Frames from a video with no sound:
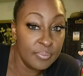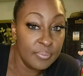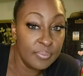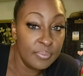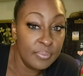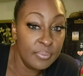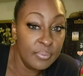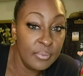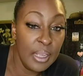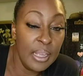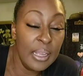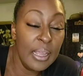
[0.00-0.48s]

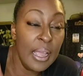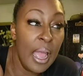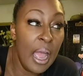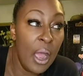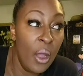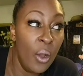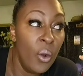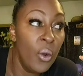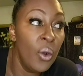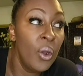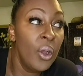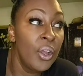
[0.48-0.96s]
Like, how
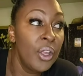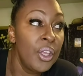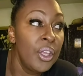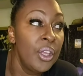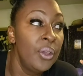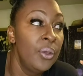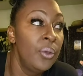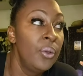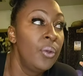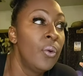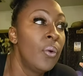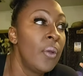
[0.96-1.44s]
are you
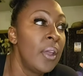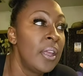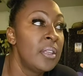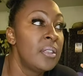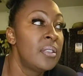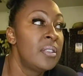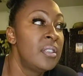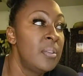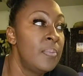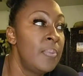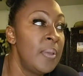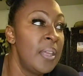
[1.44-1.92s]
going to
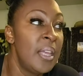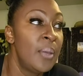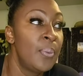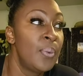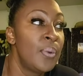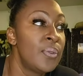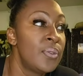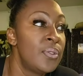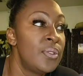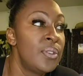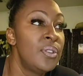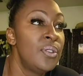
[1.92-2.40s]
be able
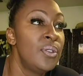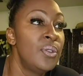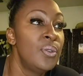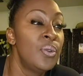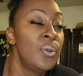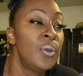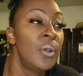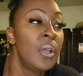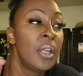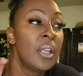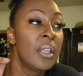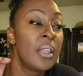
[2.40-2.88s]
to,
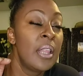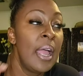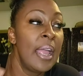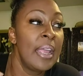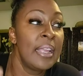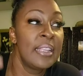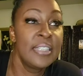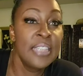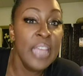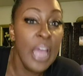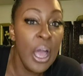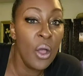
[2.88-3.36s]
like,
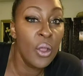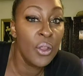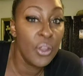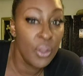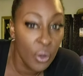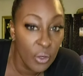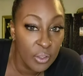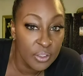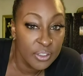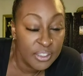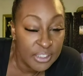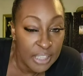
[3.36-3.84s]
tell
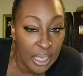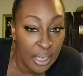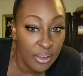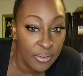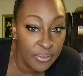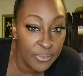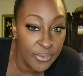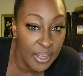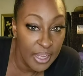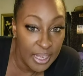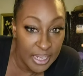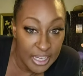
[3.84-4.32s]
yourself
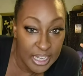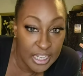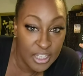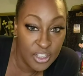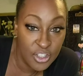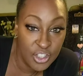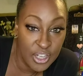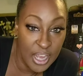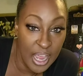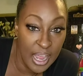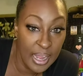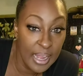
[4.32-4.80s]
each
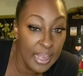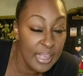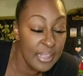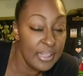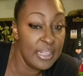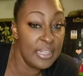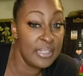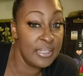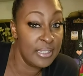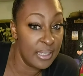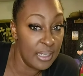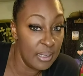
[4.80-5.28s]
day that it's
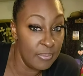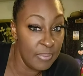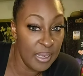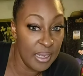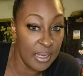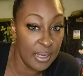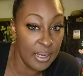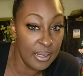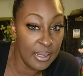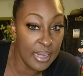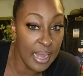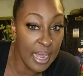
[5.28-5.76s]
going to be a good
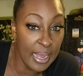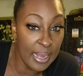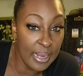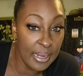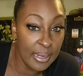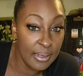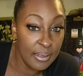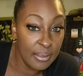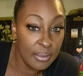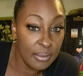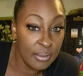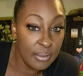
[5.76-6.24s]
day?
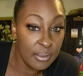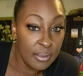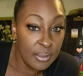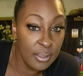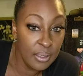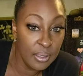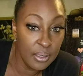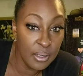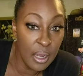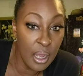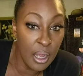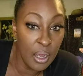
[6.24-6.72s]
You
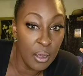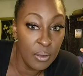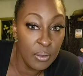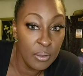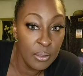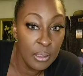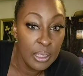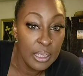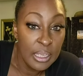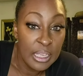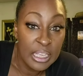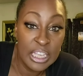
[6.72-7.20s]
know?
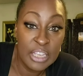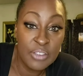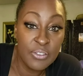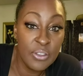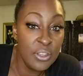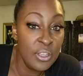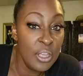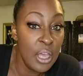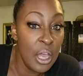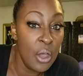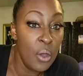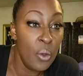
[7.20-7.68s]
Even
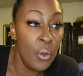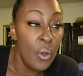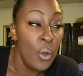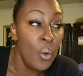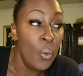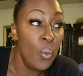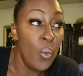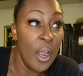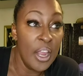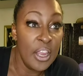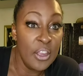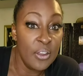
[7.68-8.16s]
though
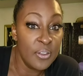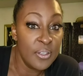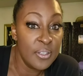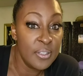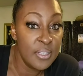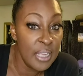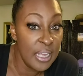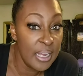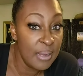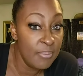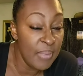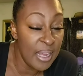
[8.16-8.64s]
what you're
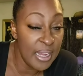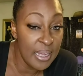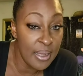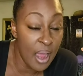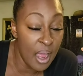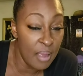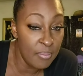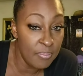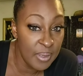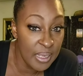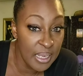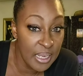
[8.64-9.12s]
seeing may not
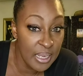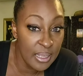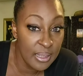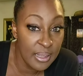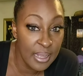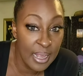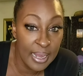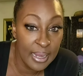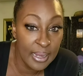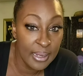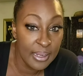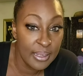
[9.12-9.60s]
be,
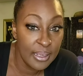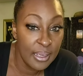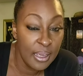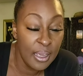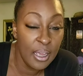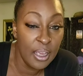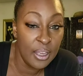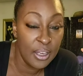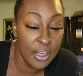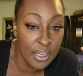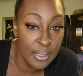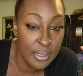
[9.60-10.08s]
like, a
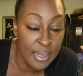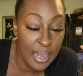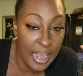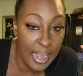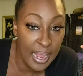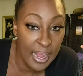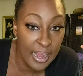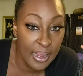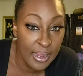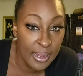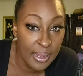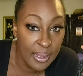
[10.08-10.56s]
good day,
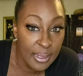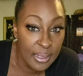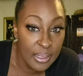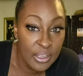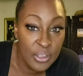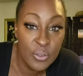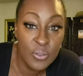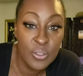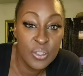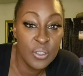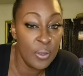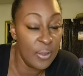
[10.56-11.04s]
you
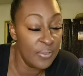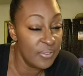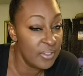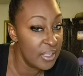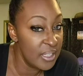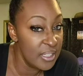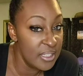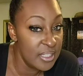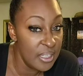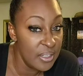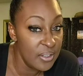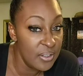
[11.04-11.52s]
still have to
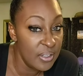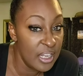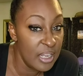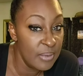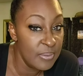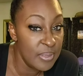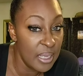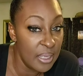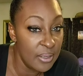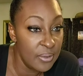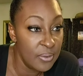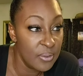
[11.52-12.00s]
continue to keep
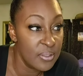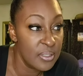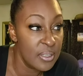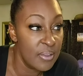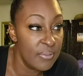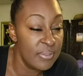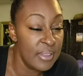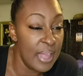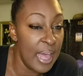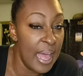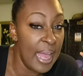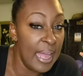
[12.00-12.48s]
telling yourself that.